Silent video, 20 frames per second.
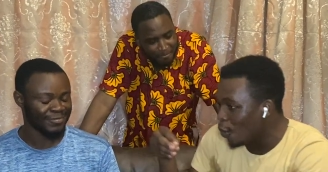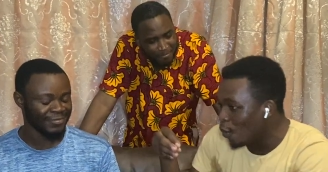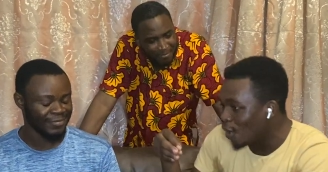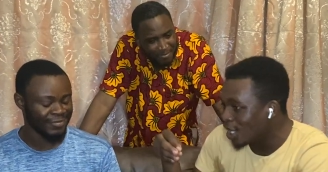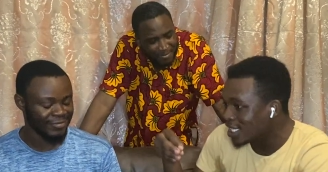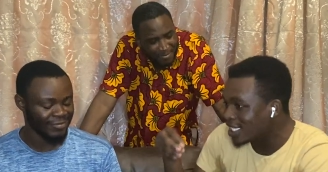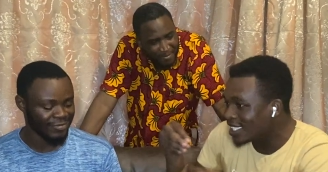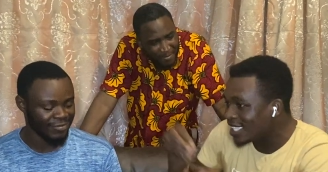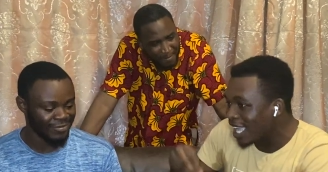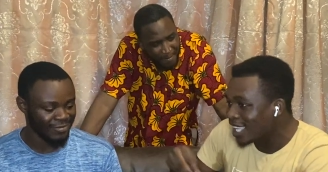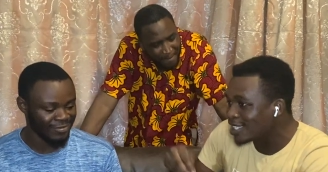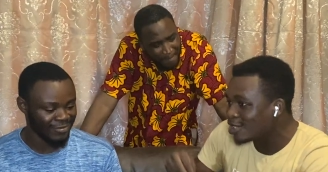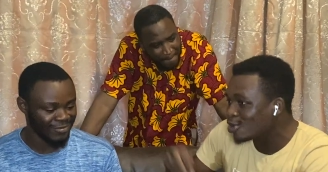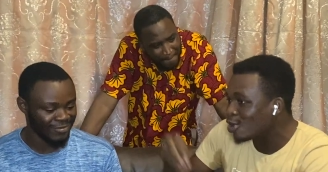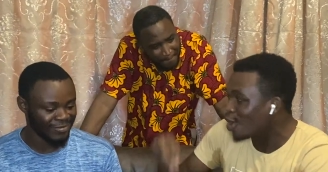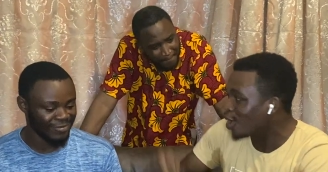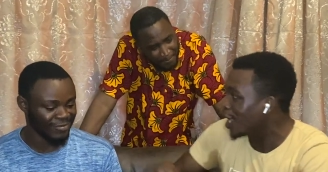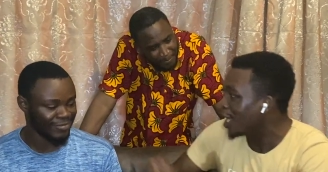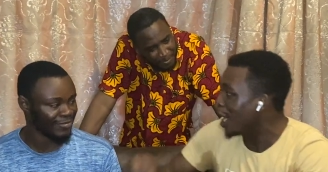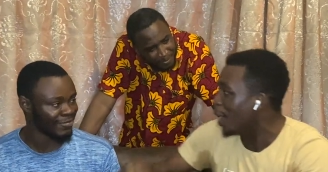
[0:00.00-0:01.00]
Speaker 1: we start
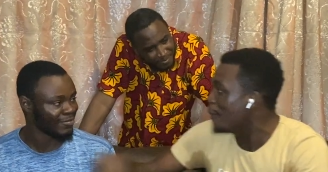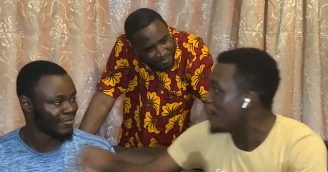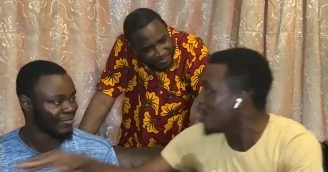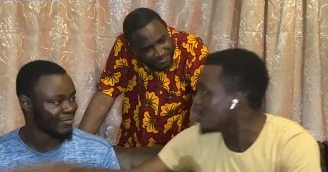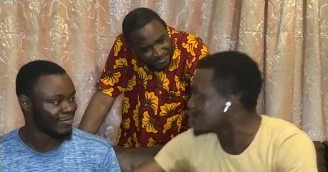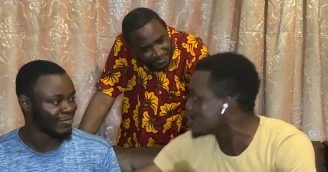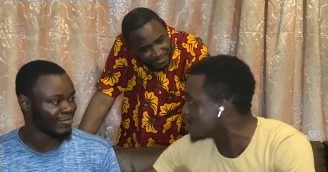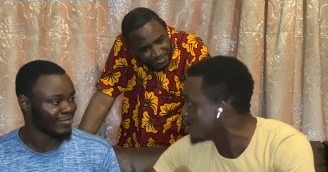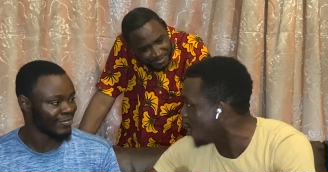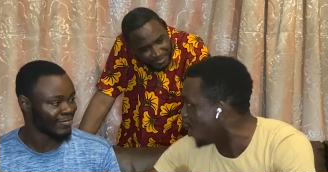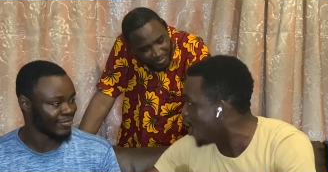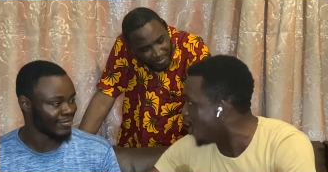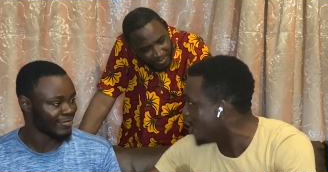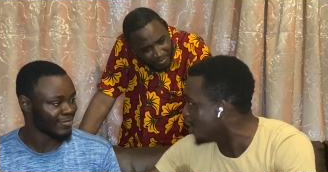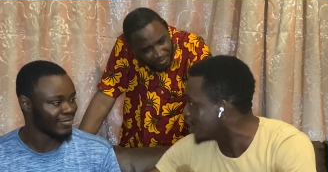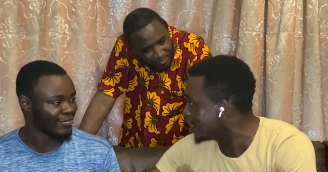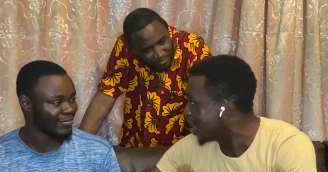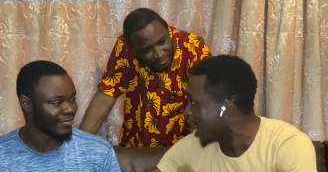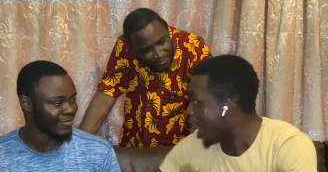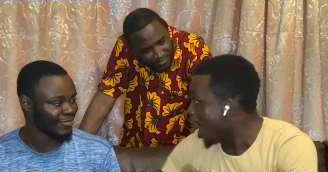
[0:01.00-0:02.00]
talking about God,
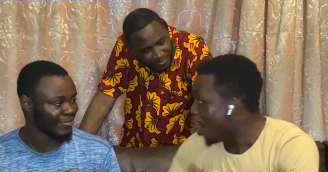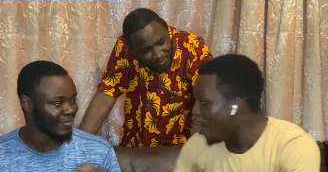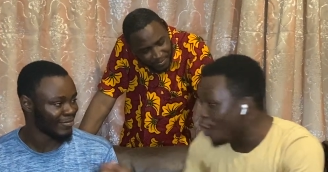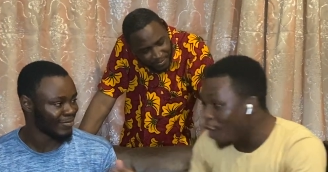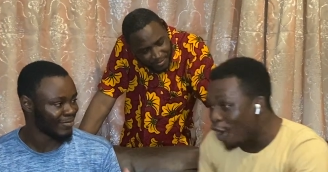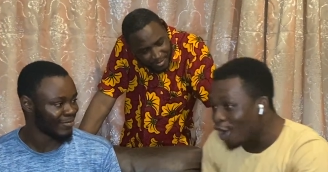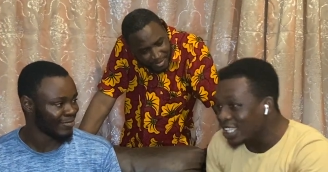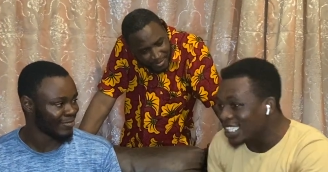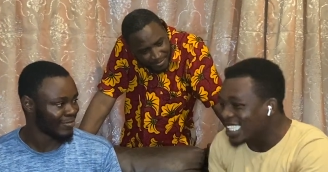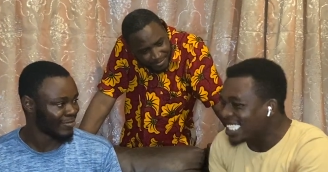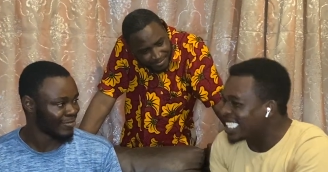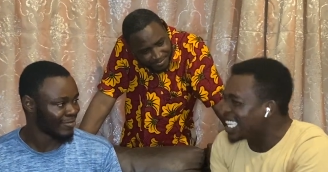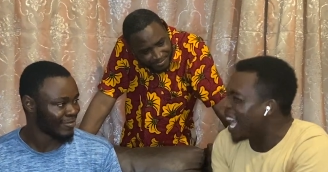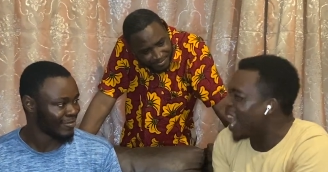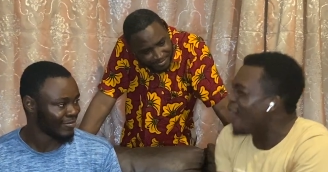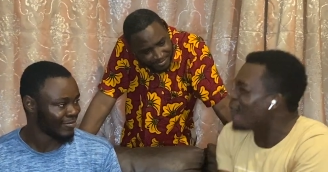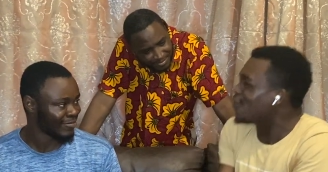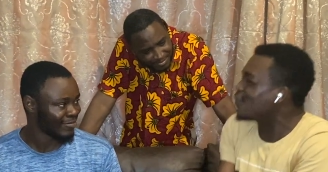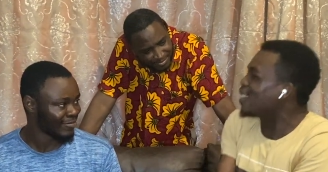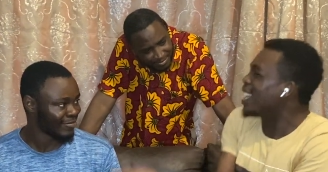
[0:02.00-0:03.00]
God is
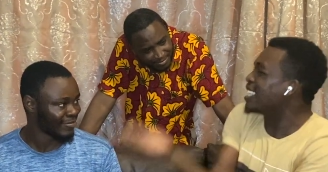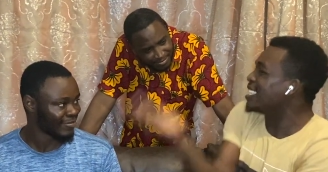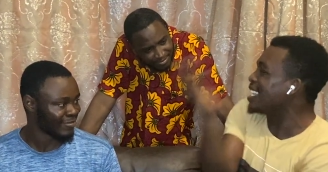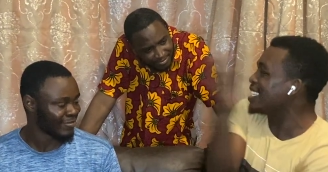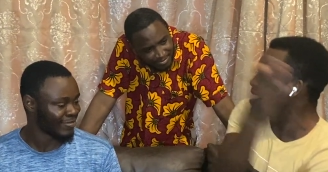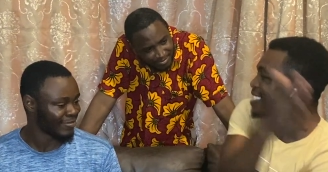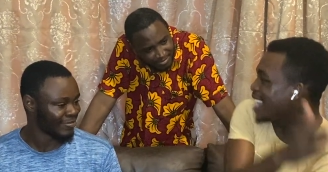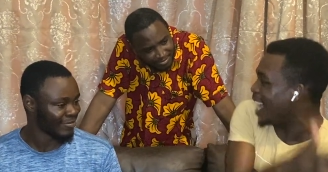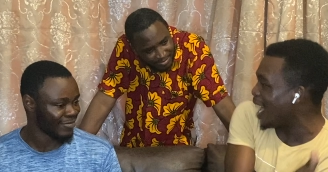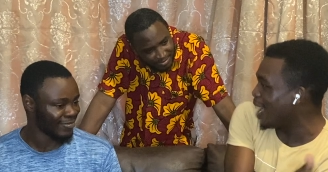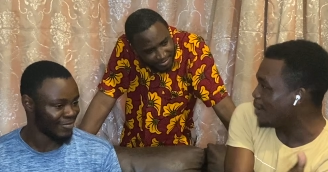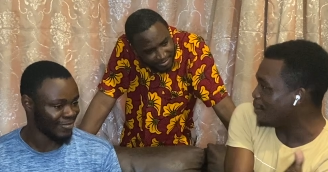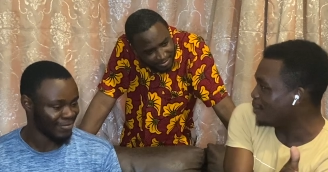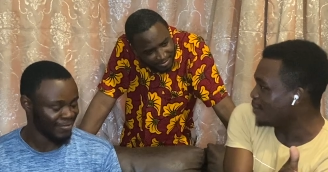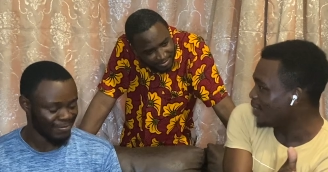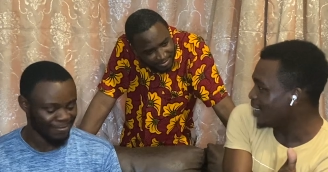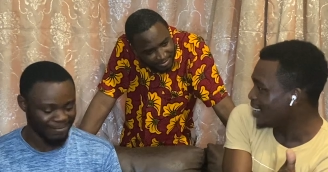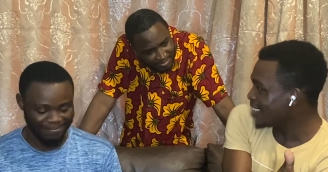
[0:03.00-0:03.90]
after the time.